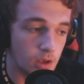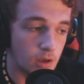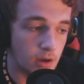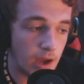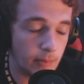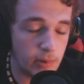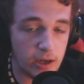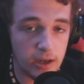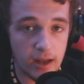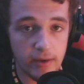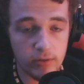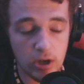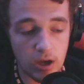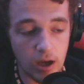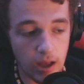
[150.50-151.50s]
I'm not going to have
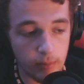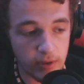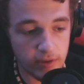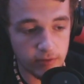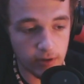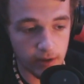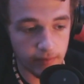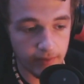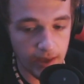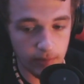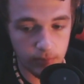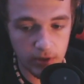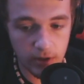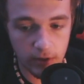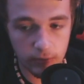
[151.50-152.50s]
a comment on that
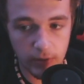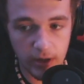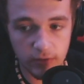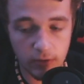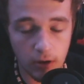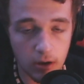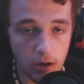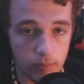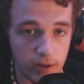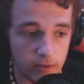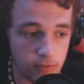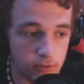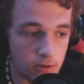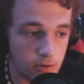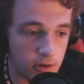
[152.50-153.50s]
because when I talk about
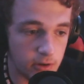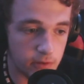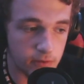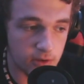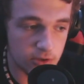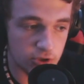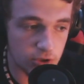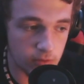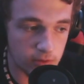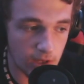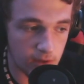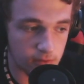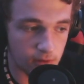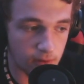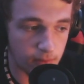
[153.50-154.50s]
serious issues, I
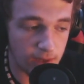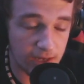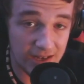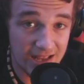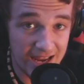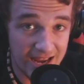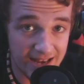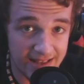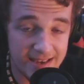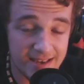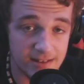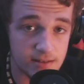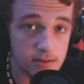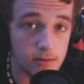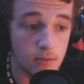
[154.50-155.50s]
sound like an
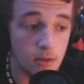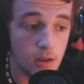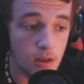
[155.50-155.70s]
idiot.